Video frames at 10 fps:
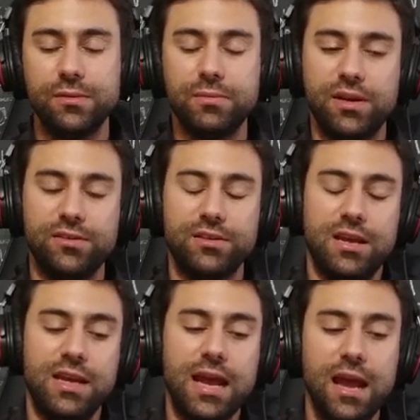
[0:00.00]
because
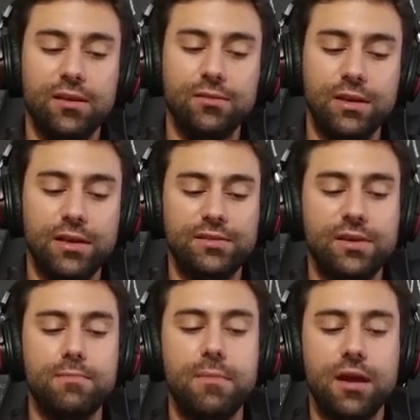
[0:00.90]
a calorie is
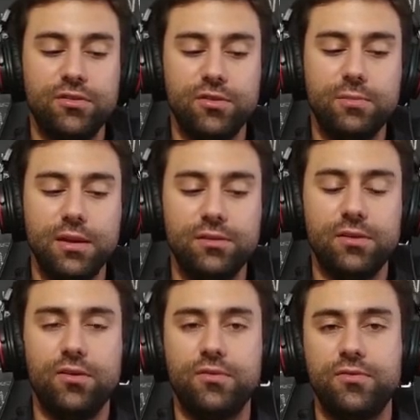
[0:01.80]
a measurement
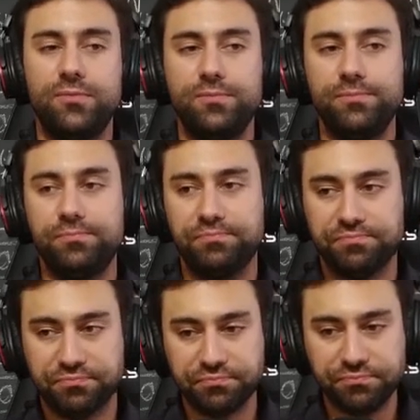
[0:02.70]
of
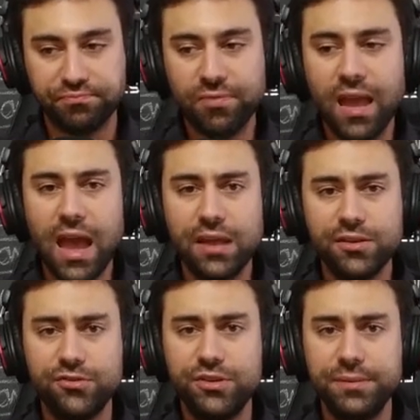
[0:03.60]

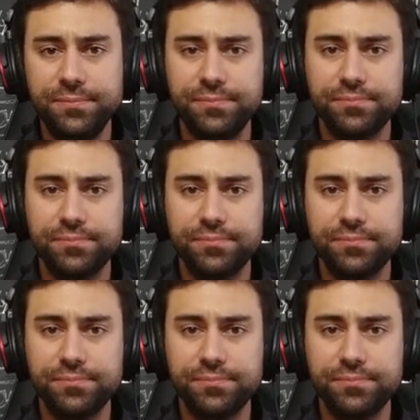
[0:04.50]
energy.